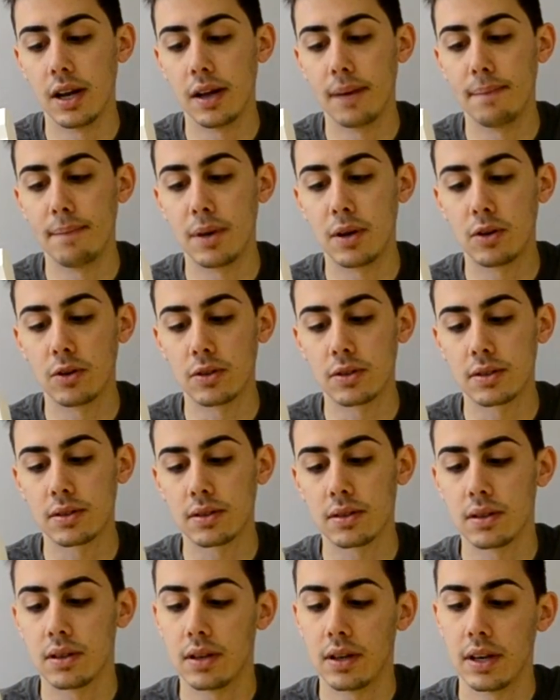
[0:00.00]
because
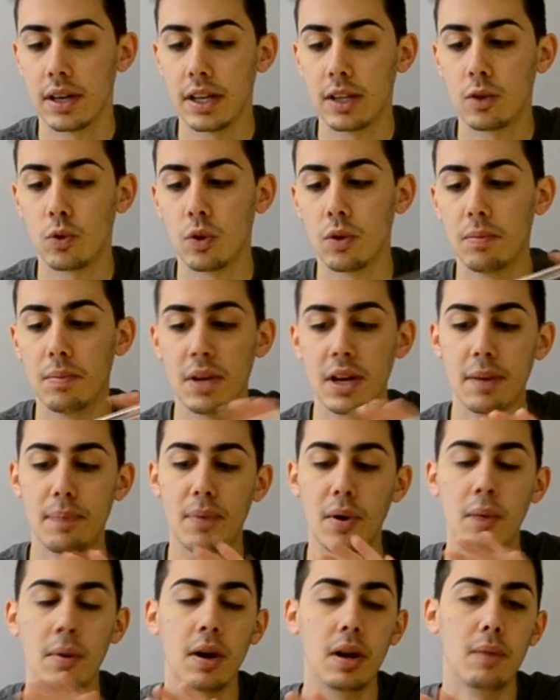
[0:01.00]
it will be
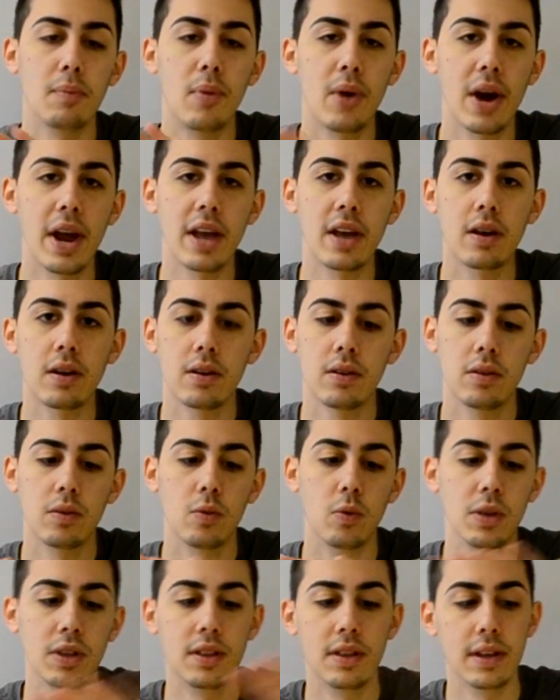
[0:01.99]
probably break
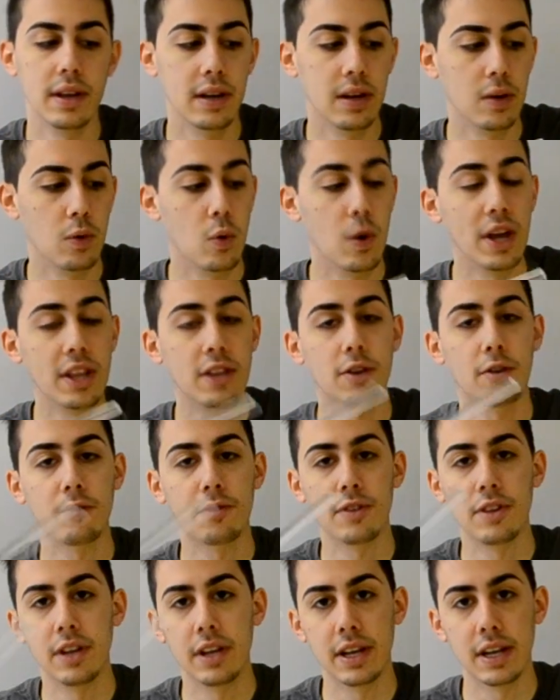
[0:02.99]
with the weight of
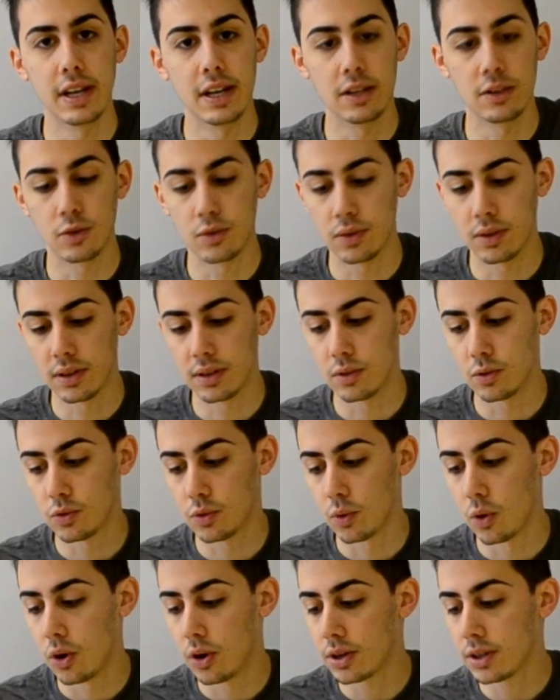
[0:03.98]
the
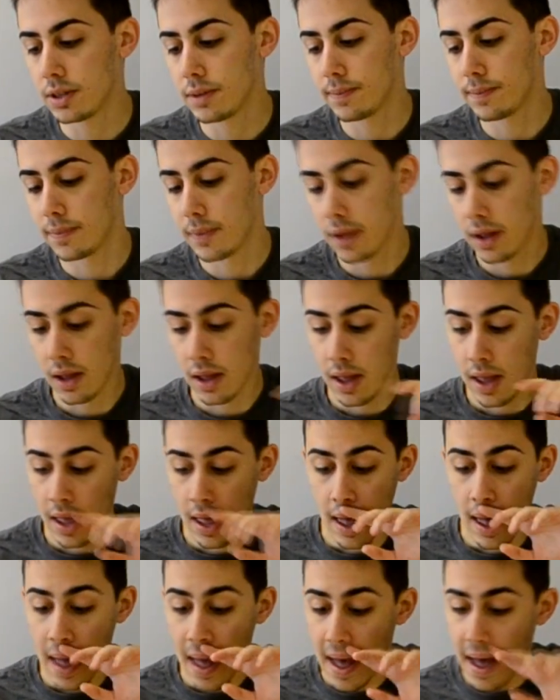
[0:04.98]
sword,
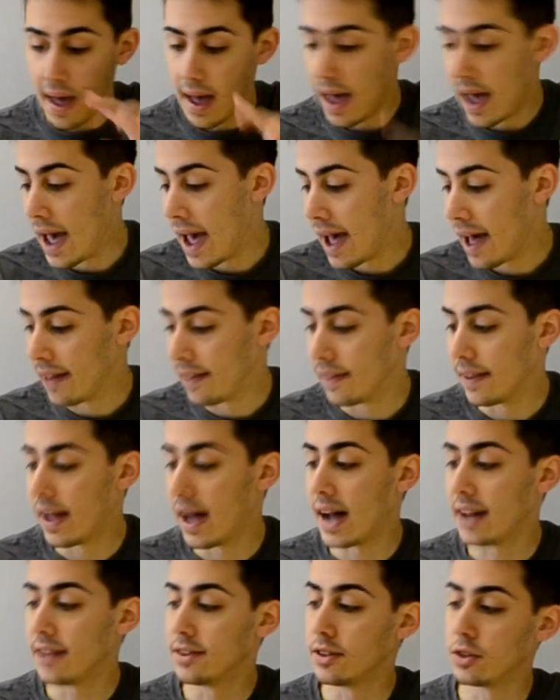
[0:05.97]
and the
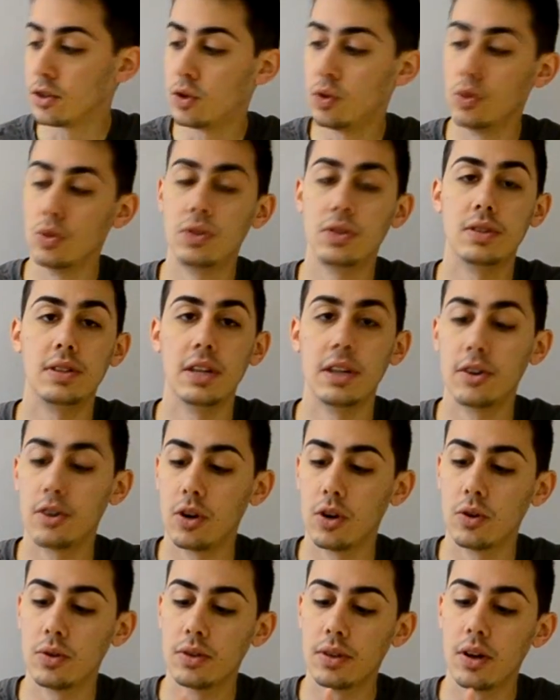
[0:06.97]
other two steel
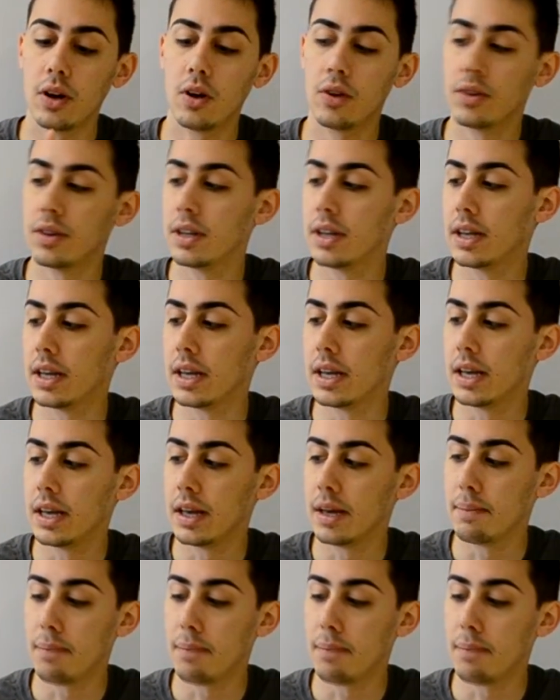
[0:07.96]
rod on the